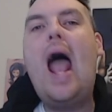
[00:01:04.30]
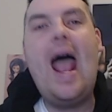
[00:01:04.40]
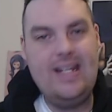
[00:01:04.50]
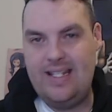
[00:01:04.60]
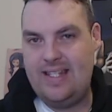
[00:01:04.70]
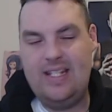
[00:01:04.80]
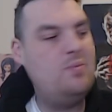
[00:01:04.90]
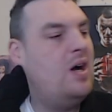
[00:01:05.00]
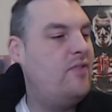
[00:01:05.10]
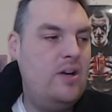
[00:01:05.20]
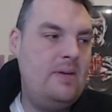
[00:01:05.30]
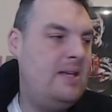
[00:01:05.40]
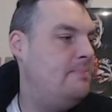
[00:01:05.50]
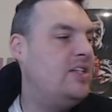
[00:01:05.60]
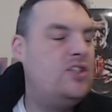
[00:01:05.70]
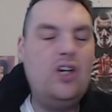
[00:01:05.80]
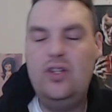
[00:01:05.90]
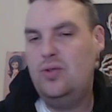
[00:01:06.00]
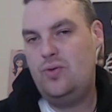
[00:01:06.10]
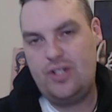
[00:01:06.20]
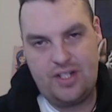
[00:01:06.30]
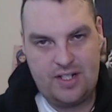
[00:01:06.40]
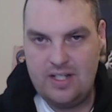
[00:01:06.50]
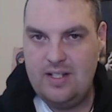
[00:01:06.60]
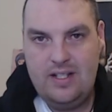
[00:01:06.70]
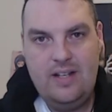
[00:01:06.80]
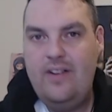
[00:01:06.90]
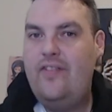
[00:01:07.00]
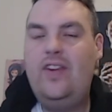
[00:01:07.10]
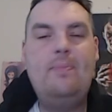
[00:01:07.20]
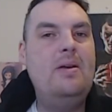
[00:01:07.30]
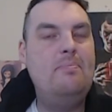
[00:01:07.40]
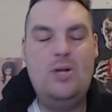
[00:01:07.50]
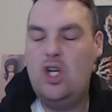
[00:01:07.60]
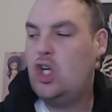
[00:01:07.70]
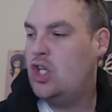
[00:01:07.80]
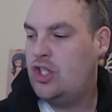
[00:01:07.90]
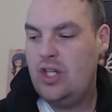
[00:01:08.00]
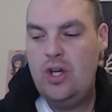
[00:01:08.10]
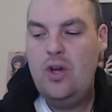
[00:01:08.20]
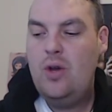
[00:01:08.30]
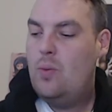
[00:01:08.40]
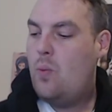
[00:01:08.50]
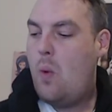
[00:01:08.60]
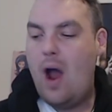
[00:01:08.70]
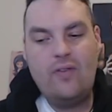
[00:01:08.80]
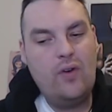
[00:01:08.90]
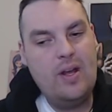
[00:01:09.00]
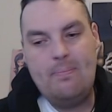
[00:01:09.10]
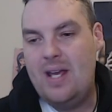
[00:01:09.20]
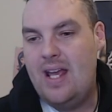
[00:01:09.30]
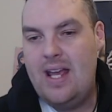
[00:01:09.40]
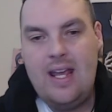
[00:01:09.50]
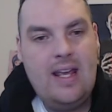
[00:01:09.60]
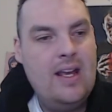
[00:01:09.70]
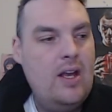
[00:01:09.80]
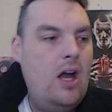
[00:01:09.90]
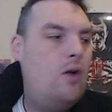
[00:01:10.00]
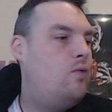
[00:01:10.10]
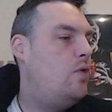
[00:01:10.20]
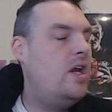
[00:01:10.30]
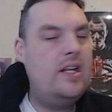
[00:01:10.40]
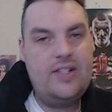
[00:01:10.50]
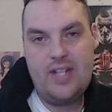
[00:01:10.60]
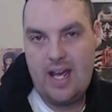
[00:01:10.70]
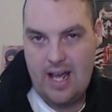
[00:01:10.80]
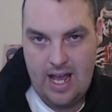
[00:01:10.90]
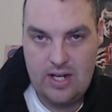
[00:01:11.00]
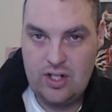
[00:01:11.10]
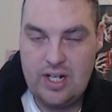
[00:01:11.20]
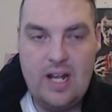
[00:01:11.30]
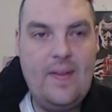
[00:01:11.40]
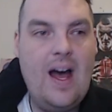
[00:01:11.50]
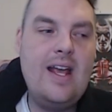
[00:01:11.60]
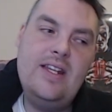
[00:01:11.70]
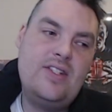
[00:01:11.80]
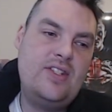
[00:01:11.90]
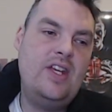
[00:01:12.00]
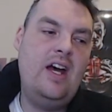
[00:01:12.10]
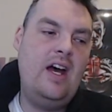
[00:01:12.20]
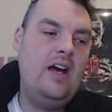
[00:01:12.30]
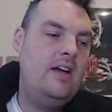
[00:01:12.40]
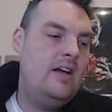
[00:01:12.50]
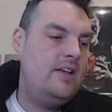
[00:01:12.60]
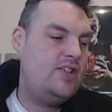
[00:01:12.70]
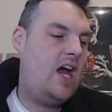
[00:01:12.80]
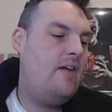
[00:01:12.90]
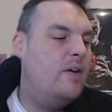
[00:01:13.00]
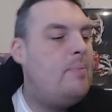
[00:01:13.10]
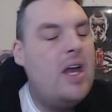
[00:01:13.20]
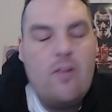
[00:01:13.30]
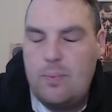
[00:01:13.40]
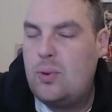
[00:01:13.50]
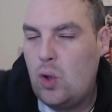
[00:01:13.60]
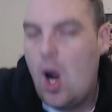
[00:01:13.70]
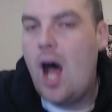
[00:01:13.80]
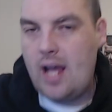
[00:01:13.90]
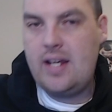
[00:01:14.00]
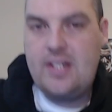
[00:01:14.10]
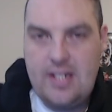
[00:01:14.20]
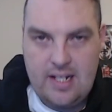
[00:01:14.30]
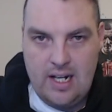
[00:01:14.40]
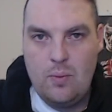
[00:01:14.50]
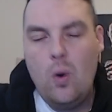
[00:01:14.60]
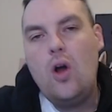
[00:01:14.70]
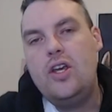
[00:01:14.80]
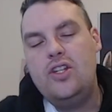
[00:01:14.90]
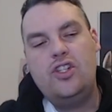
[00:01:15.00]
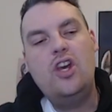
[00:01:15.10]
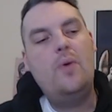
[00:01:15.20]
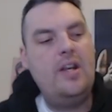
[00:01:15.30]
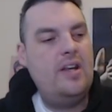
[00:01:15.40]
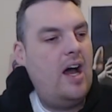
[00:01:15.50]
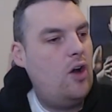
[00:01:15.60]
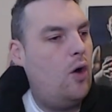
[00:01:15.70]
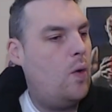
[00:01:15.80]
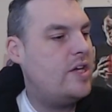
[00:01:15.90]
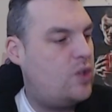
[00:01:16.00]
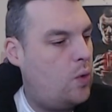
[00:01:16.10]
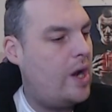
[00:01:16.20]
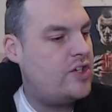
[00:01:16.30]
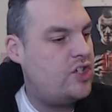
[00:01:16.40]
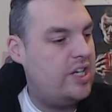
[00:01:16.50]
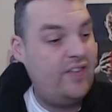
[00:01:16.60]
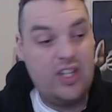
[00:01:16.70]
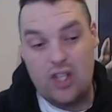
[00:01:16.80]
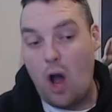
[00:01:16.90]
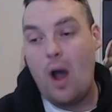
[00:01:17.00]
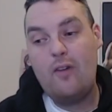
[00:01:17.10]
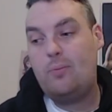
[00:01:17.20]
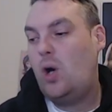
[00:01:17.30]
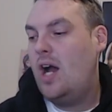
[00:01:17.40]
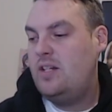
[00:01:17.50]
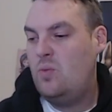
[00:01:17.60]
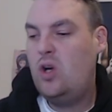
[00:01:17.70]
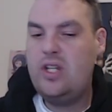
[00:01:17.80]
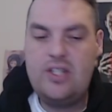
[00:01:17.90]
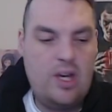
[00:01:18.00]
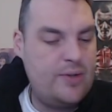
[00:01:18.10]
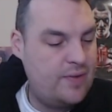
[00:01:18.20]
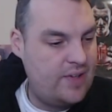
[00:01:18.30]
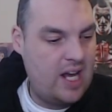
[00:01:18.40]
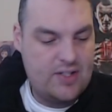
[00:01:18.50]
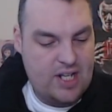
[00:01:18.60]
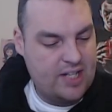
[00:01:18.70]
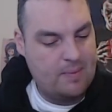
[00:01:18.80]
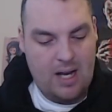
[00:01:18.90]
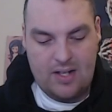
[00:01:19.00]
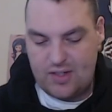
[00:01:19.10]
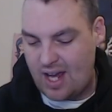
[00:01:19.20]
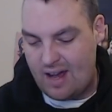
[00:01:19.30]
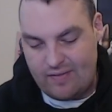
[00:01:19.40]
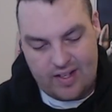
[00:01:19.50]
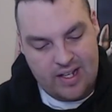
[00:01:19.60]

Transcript: anything, whether it be McDonald's flipping burgers, whether it be a real estate agent, and that is to have a bit of pride in what you do. And I always question, if you don't have pride in what you do, something I say to my staff,